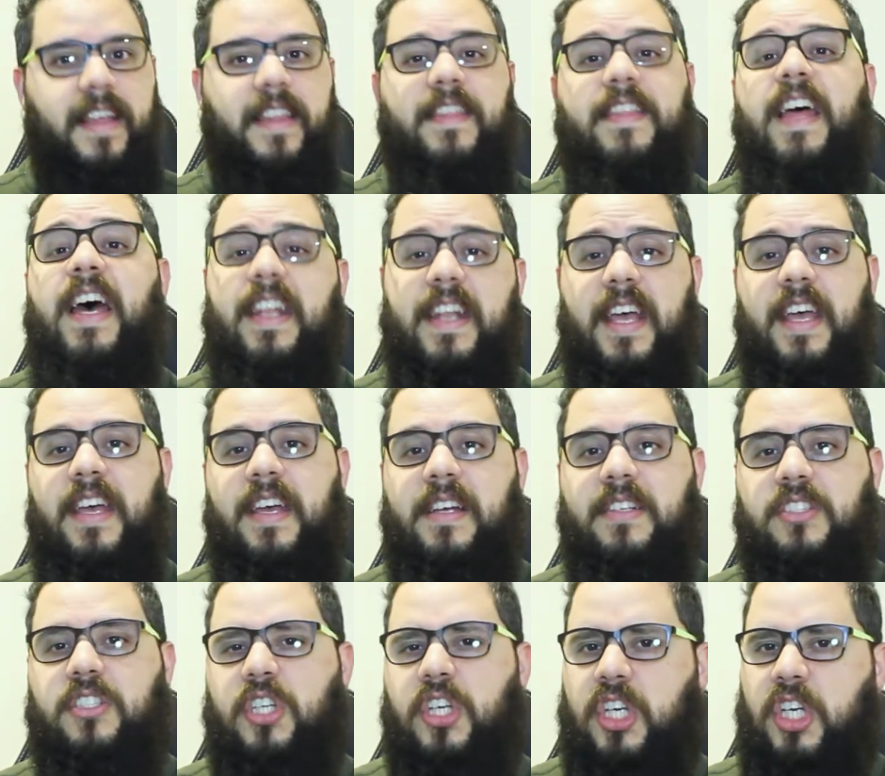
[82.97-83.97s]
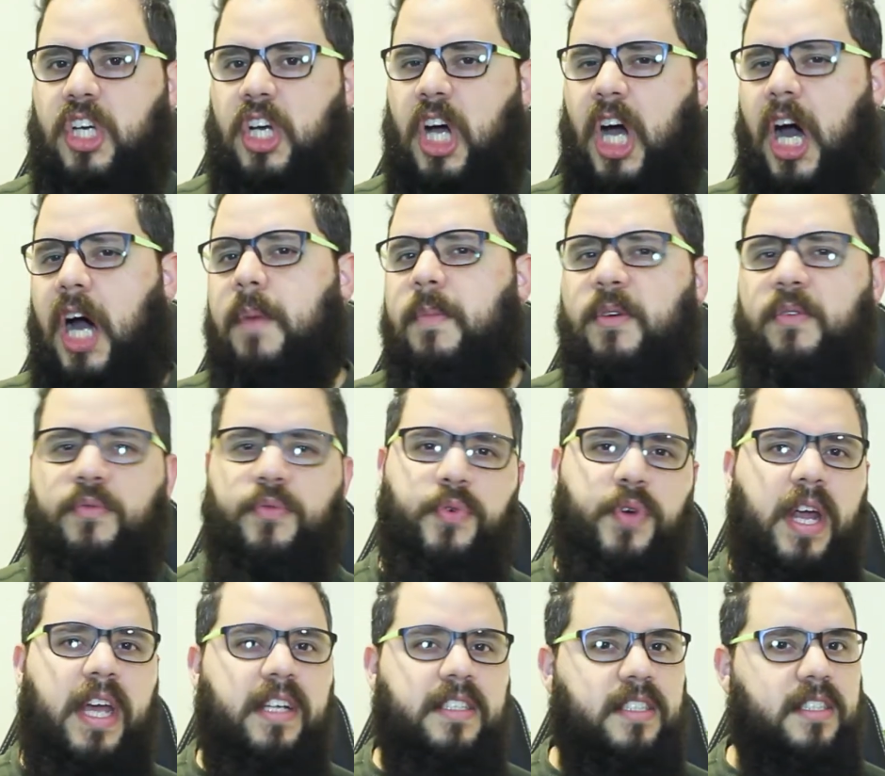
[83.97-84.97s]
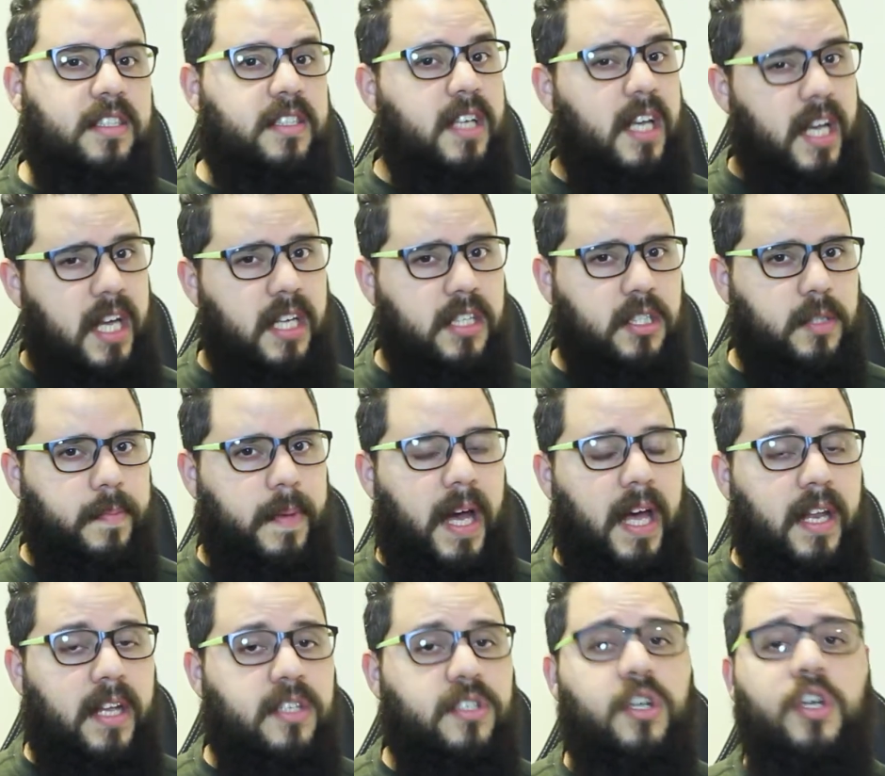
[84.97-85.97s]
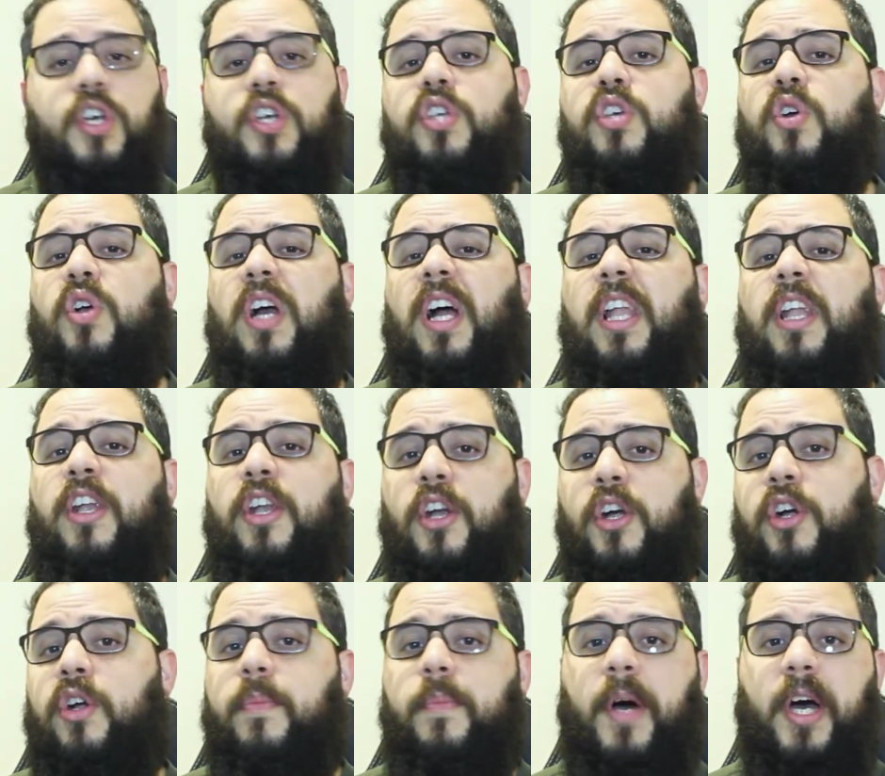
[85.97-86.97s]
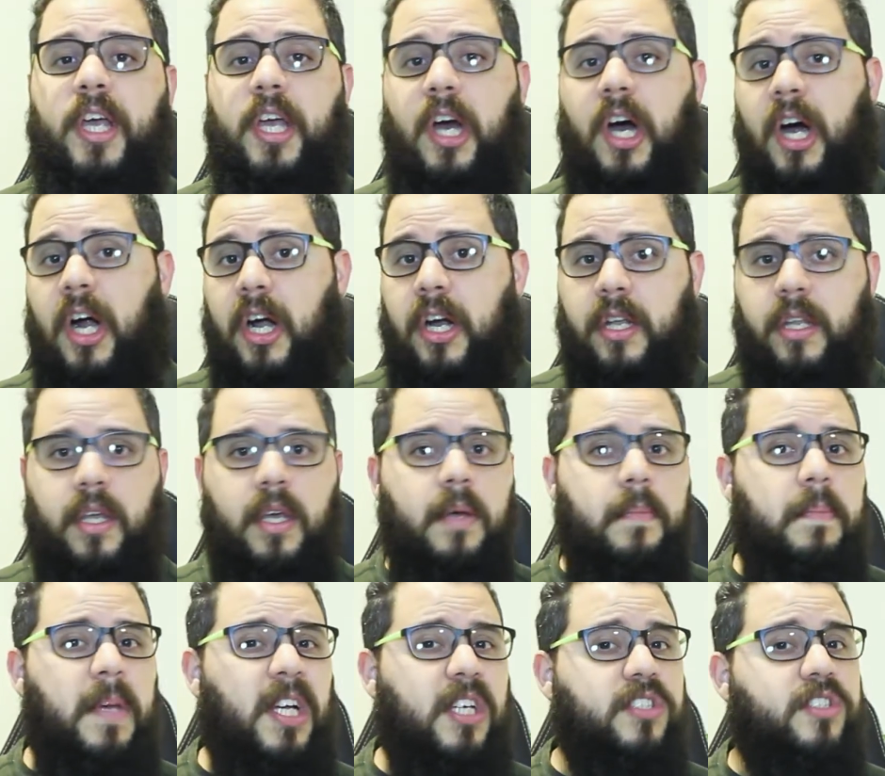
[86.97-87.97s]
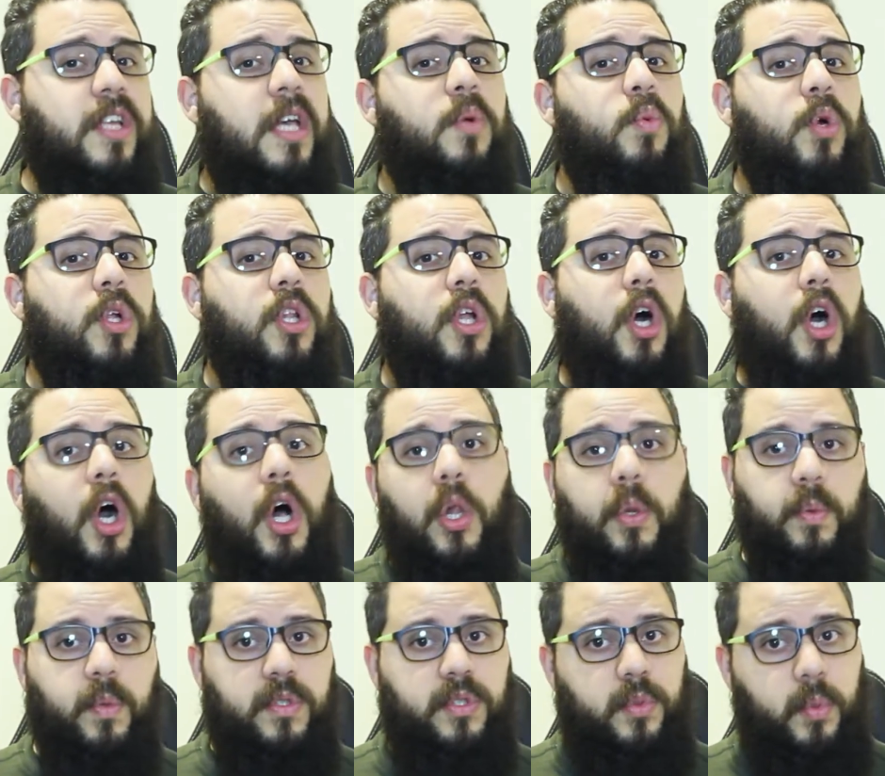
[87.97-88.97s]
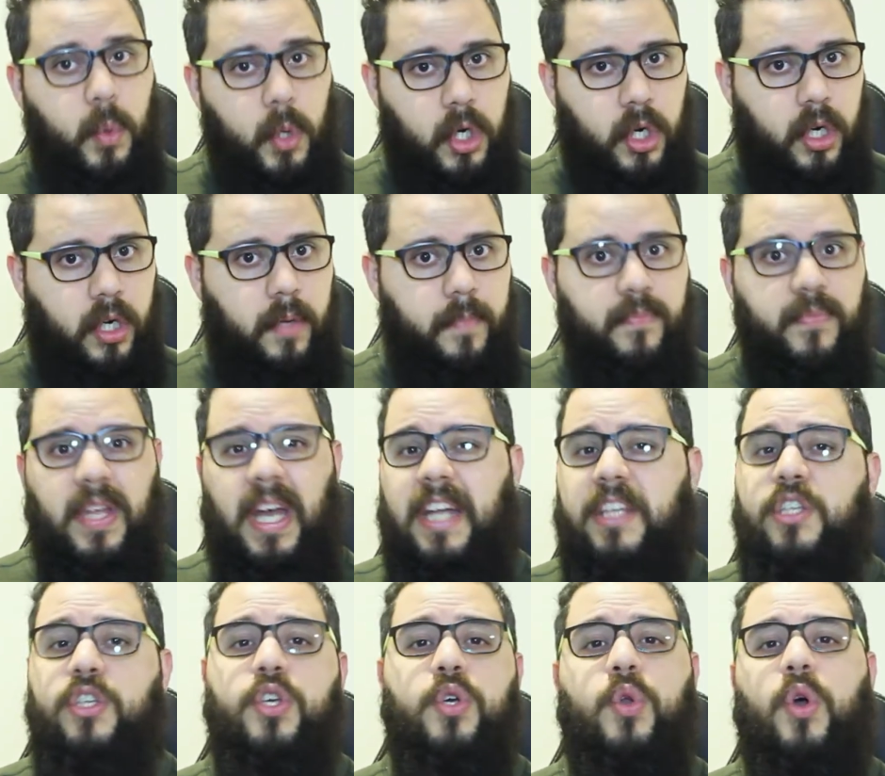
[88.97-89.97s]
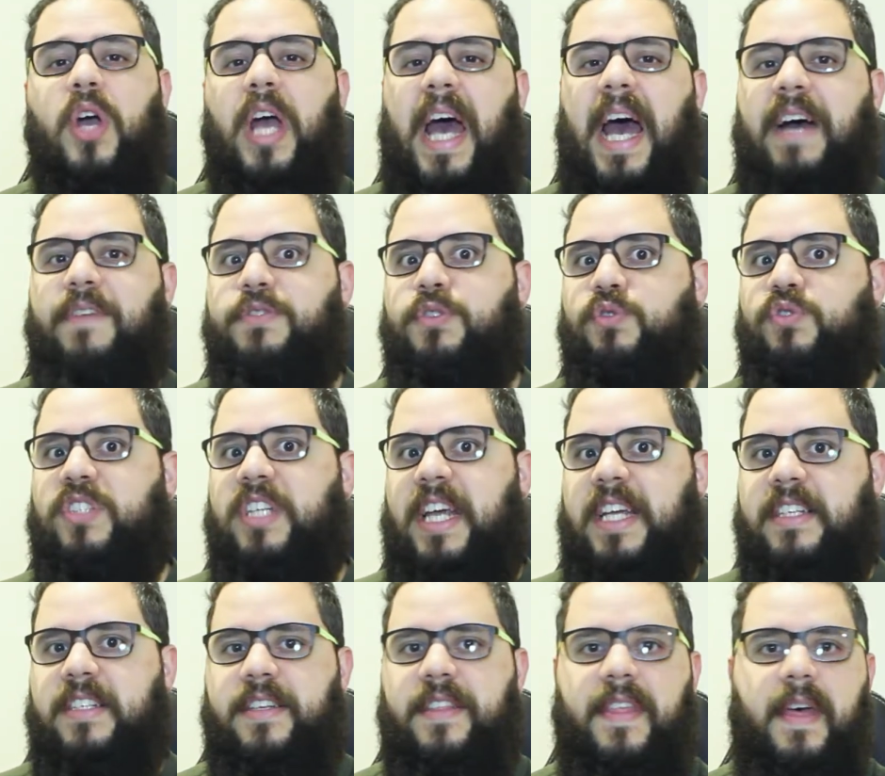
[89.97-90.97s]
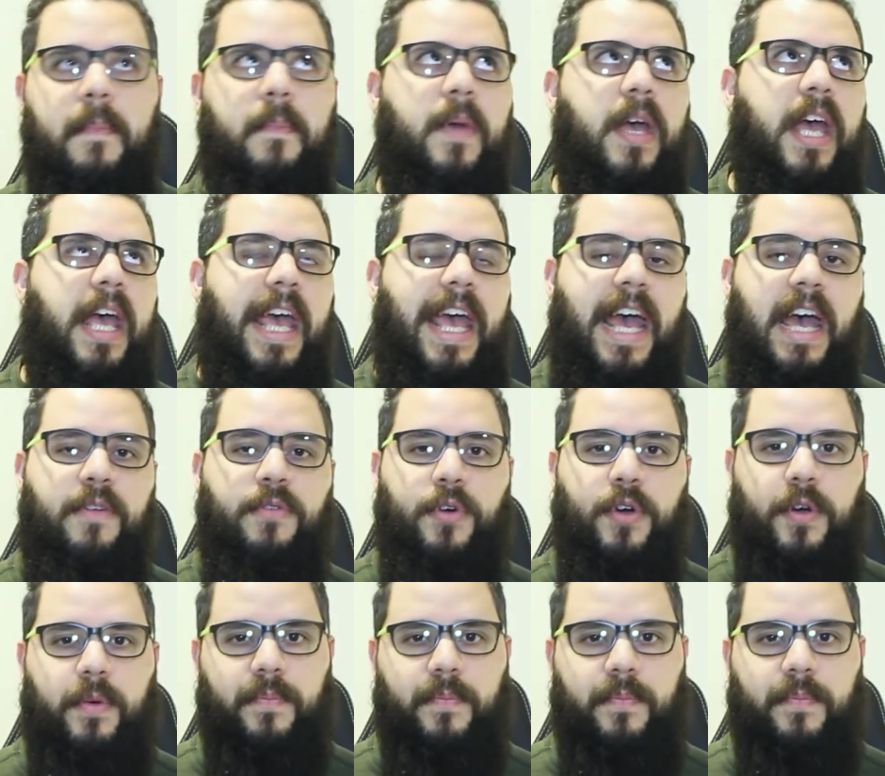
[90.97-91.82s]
That is, common phrases in Spanish you can learn by heart because they will always work and you don't have to change them ever.